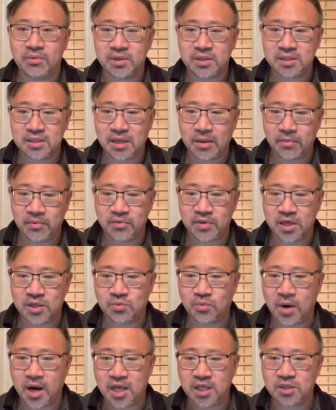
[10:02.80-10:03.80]
some of these
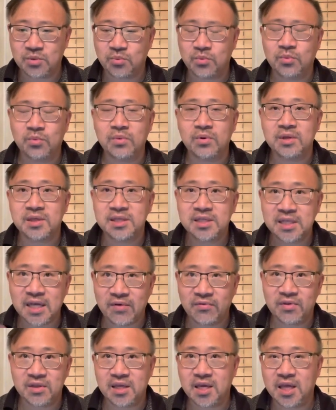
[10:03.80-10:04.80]
wines,
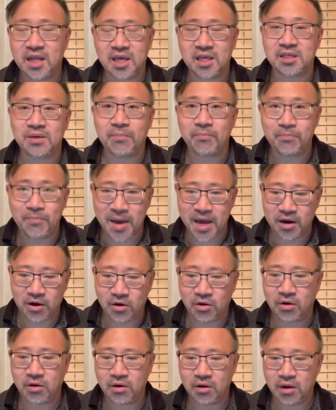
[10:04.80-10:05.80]
17 is a
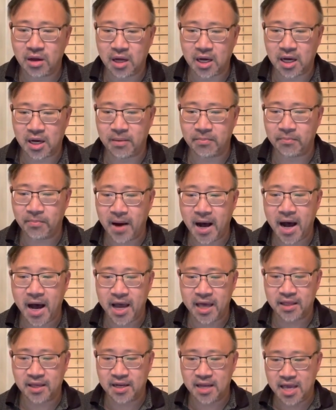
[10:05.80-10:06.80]
better uh, buy
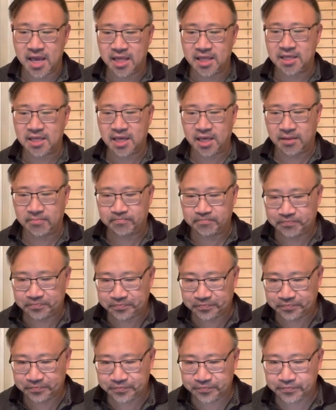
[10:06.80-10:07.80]
than 18.
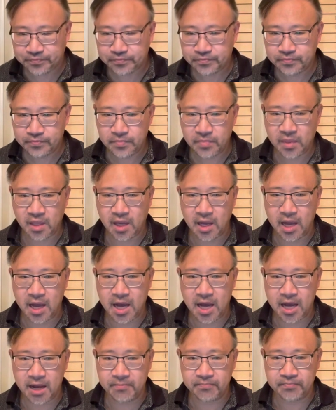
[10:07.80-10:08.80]

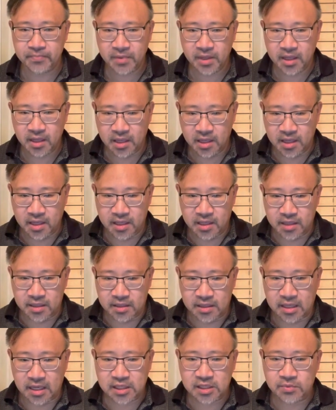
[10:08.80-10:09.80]
Um,
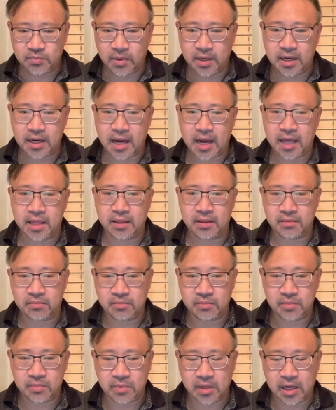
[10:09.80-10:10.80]
next one I
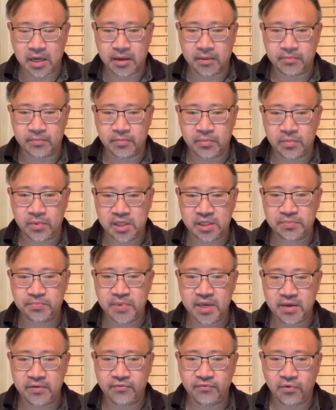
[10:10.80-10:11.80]
um, is
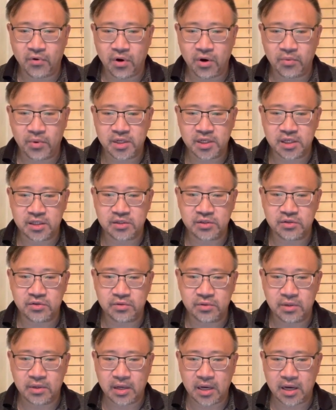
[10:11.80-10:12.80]
P4, which is
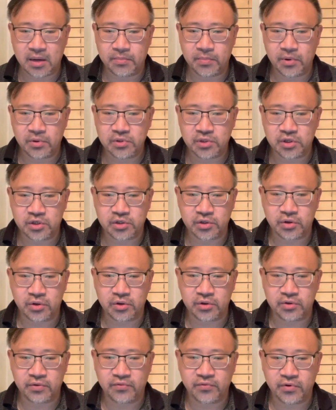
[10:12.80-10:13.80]
uh, Beausejour
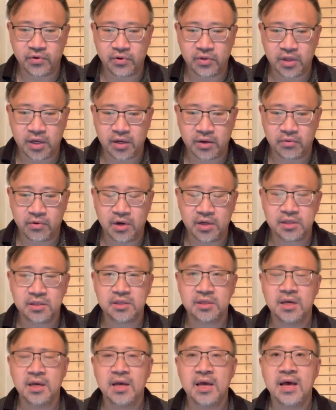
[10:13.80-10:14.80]
Duffau
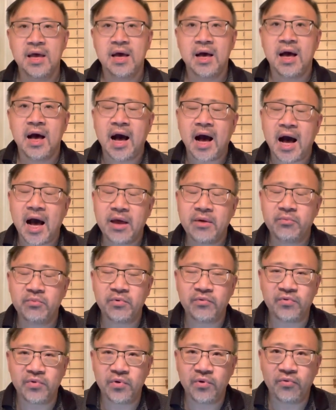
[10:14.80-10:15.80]
Lagarrosse. I
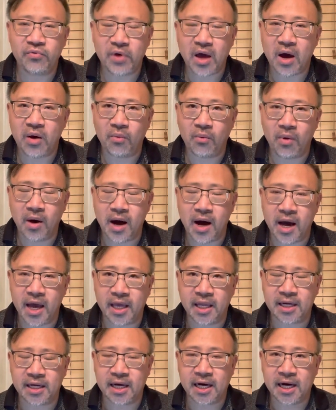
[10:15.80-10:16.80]
reviewed that
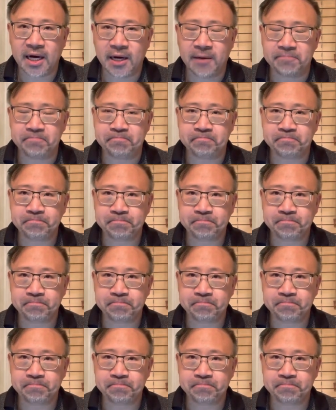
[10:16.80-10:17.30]
wine. Um,